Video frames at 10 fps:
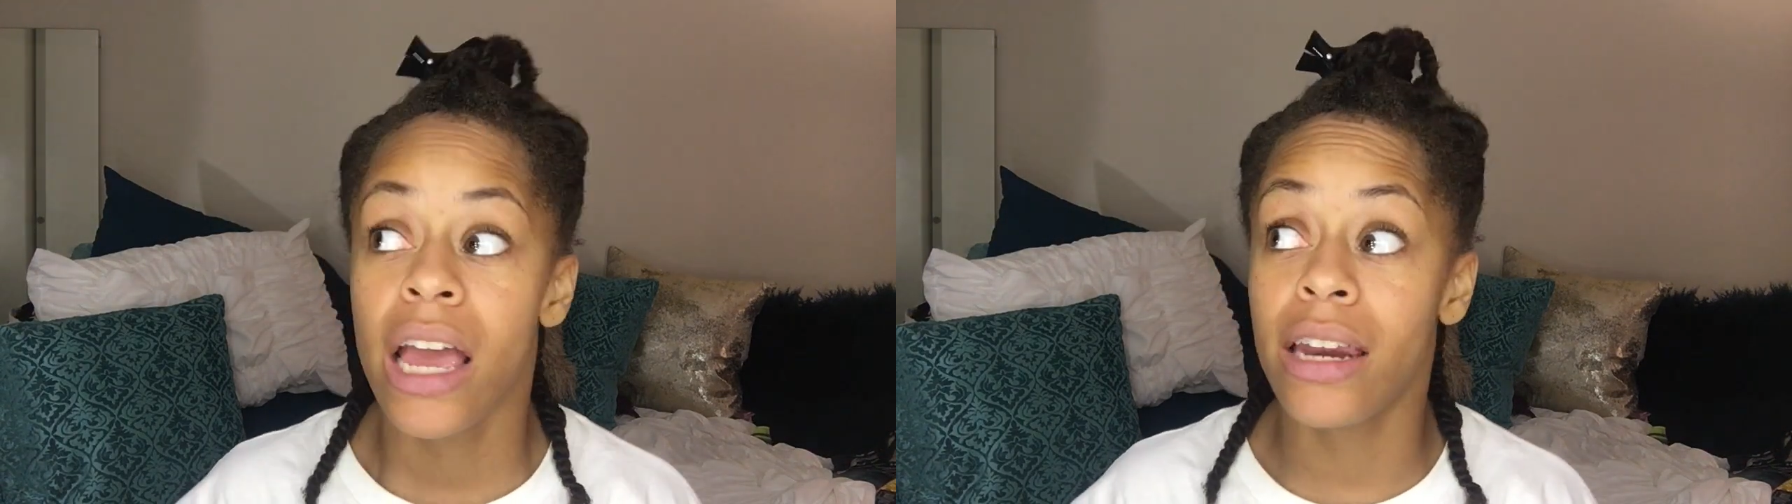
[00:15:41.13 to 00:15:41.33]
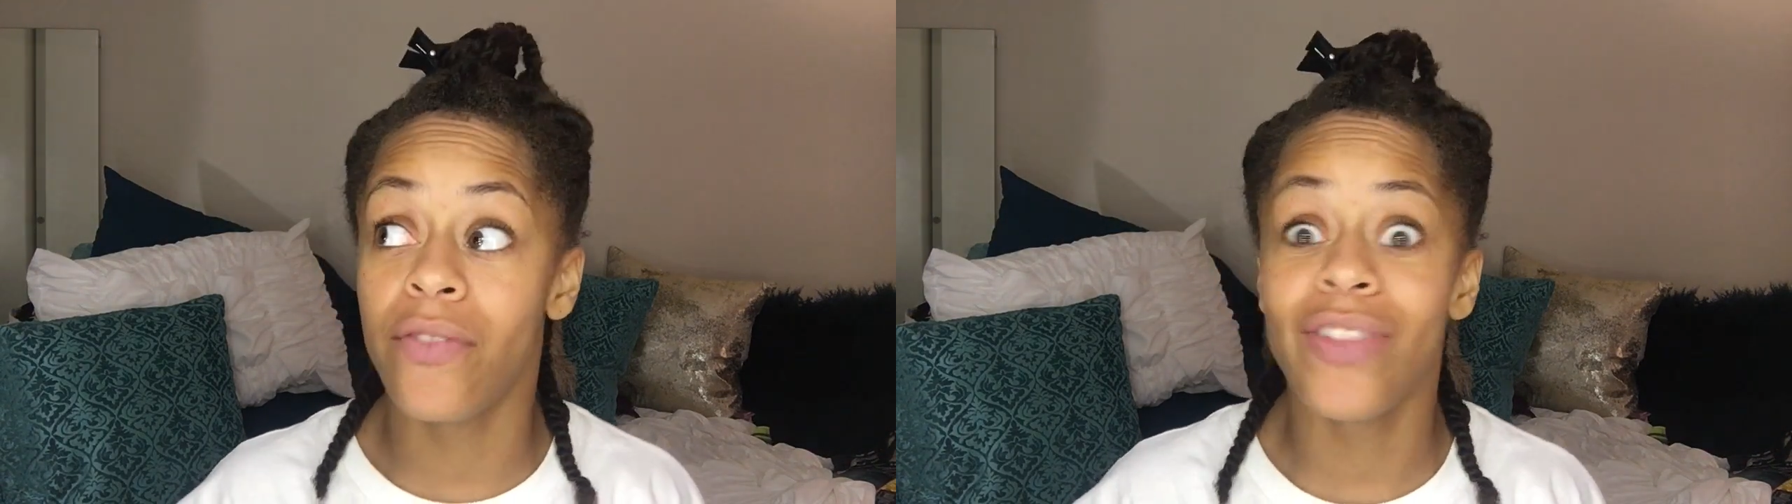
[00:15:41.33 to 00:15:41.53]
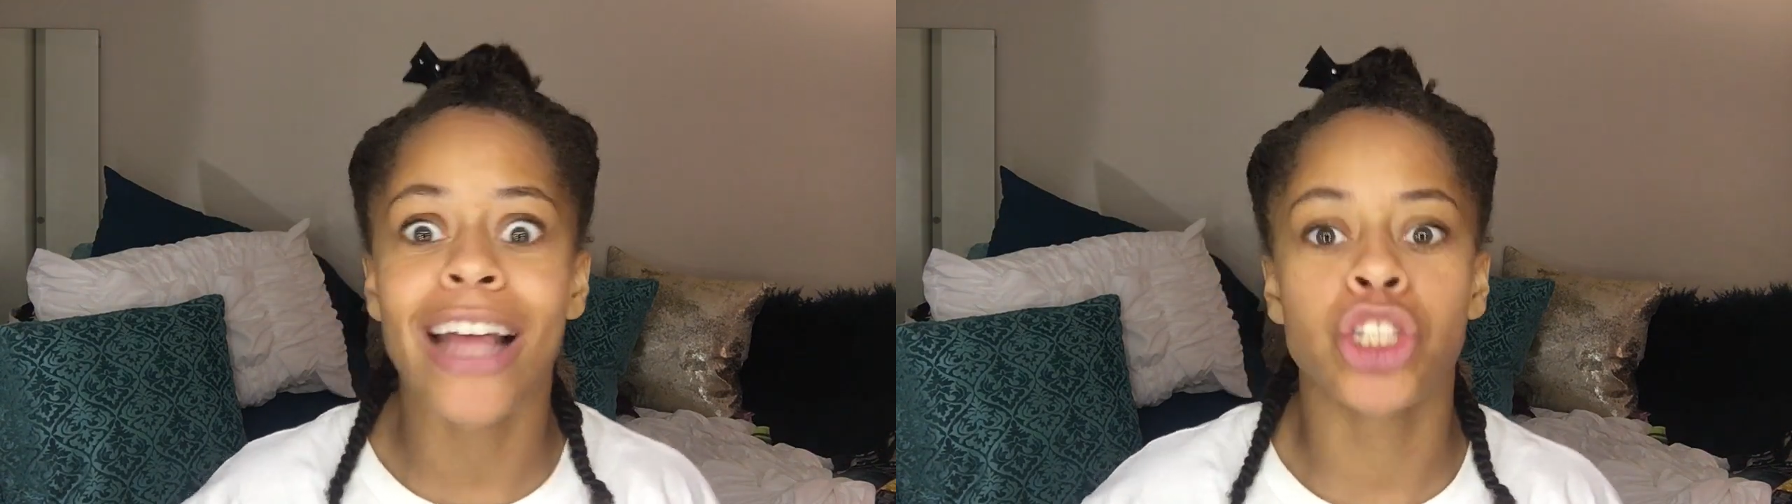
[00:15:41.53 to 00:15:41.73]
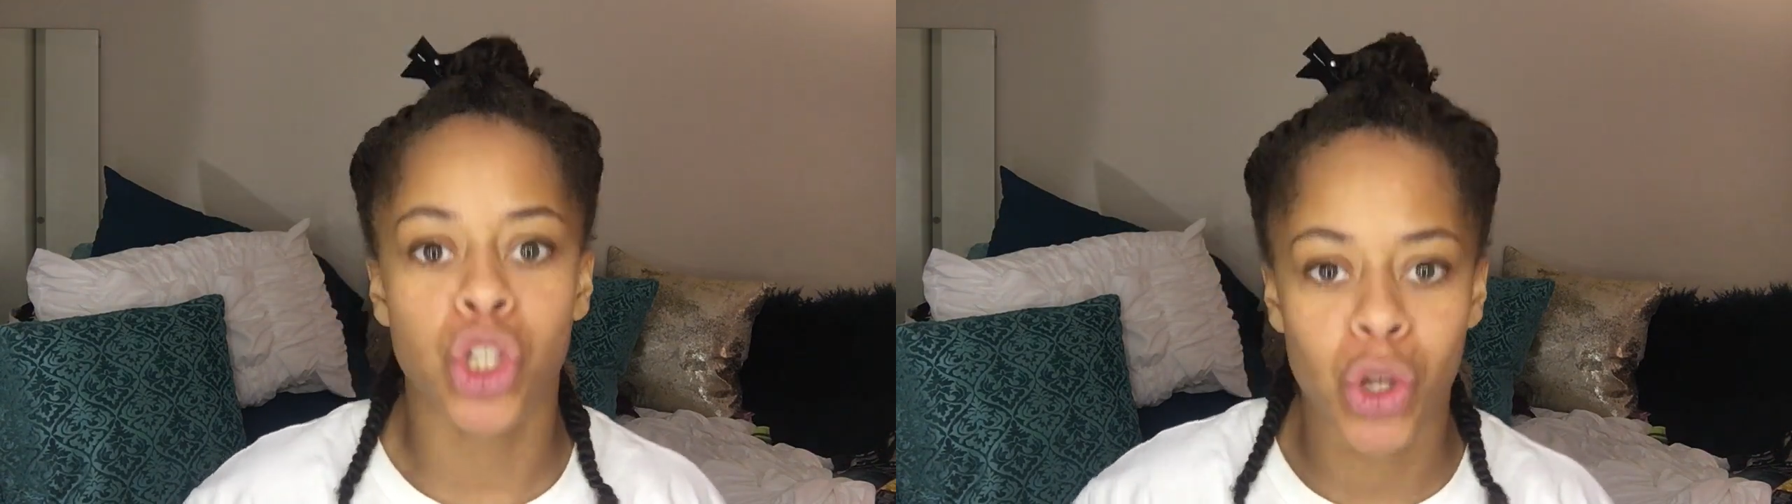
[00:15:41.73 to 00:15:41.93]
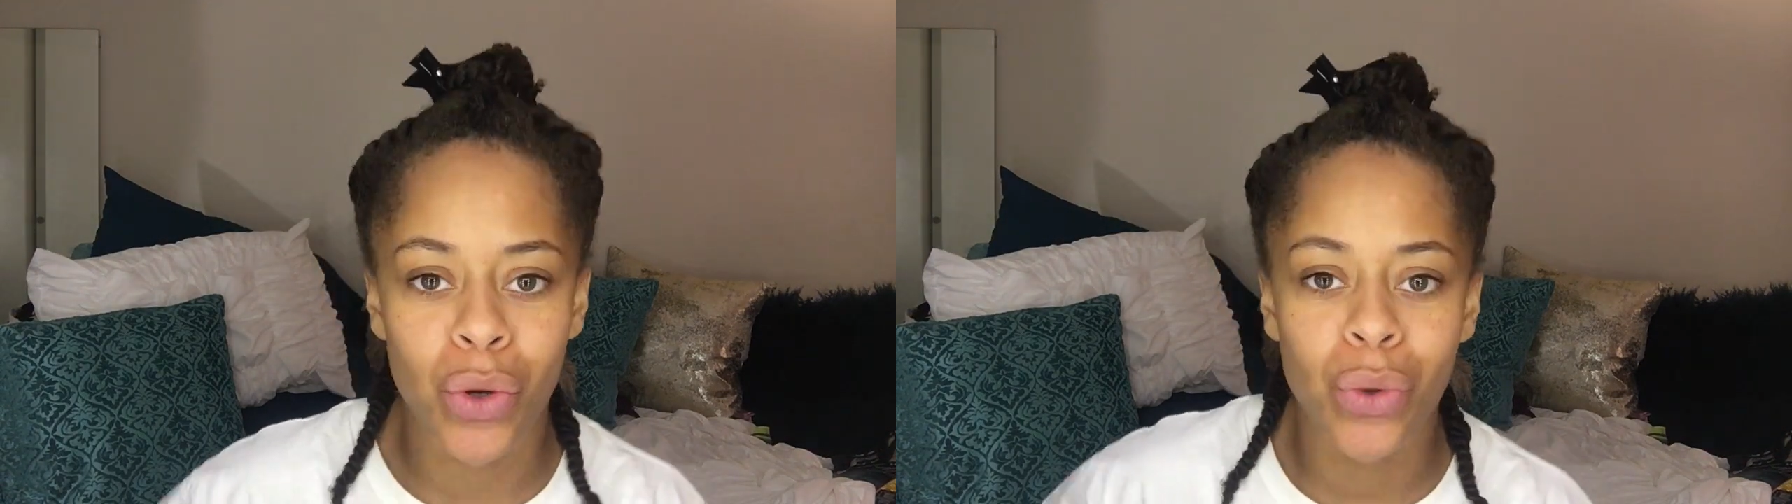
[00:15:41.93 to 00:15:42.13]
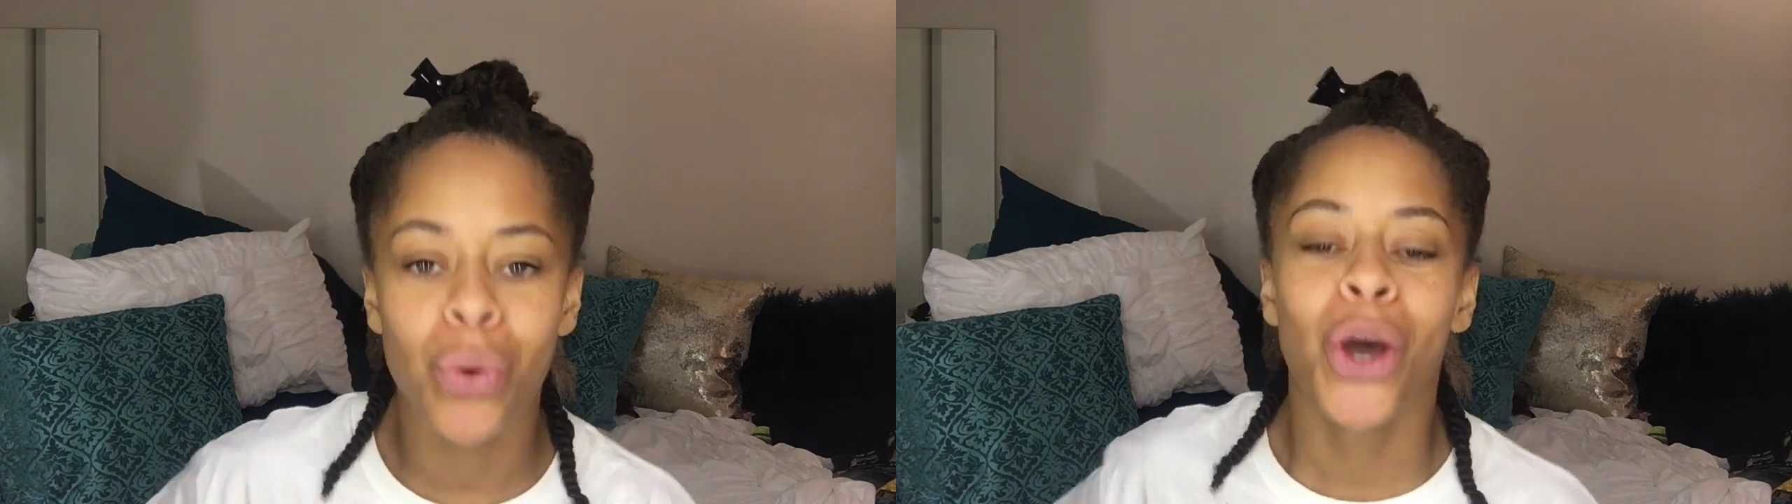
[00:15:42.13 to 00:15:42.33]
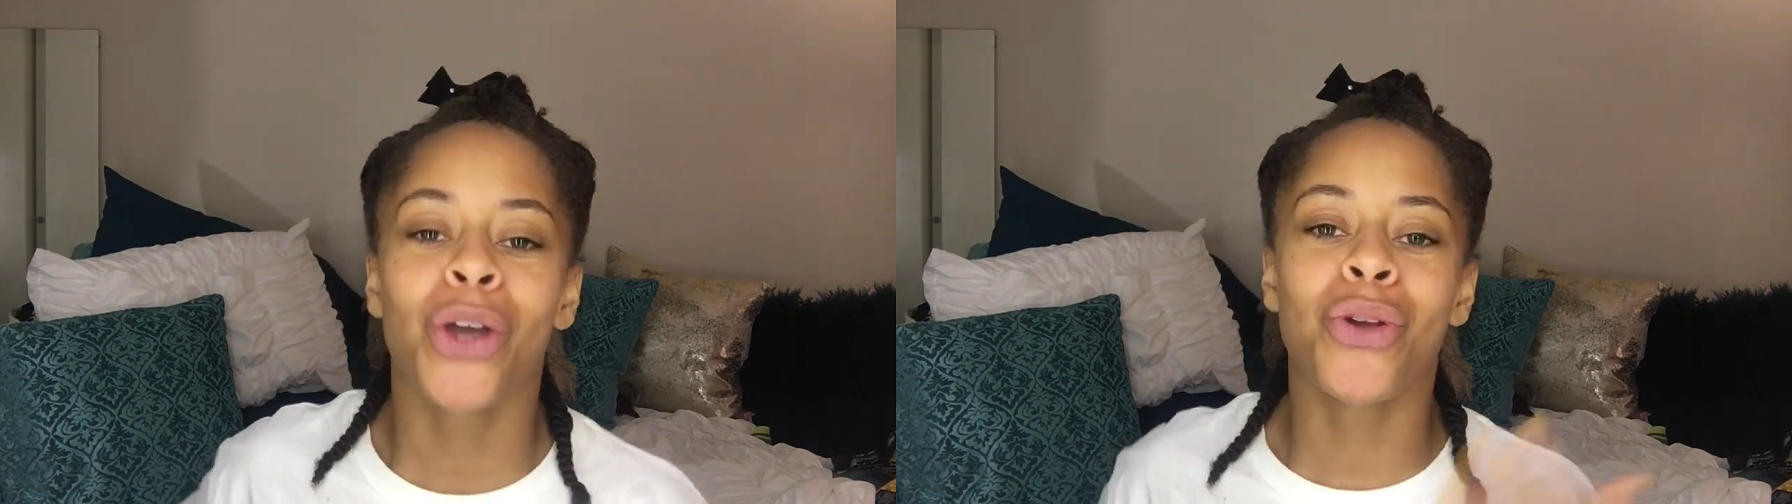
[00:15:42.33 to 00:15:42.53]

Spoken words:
and if that's you,